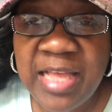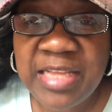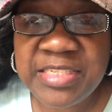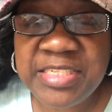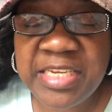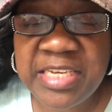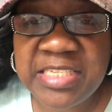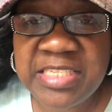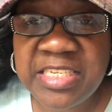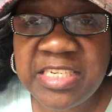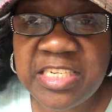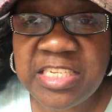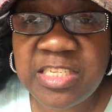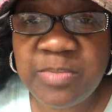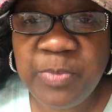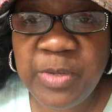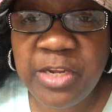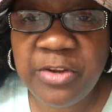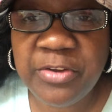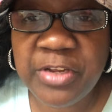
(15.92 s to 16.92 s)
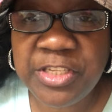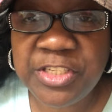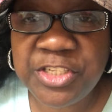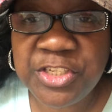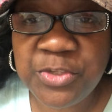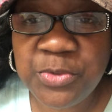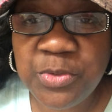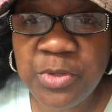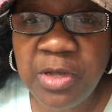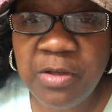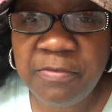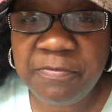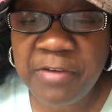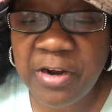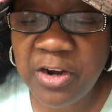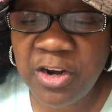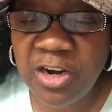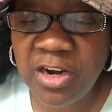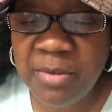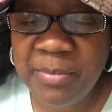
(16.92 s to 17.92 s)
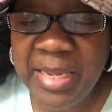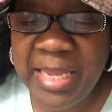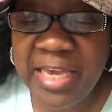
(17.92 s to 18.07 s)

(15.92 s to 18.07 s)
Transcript: testing the spirit to affirm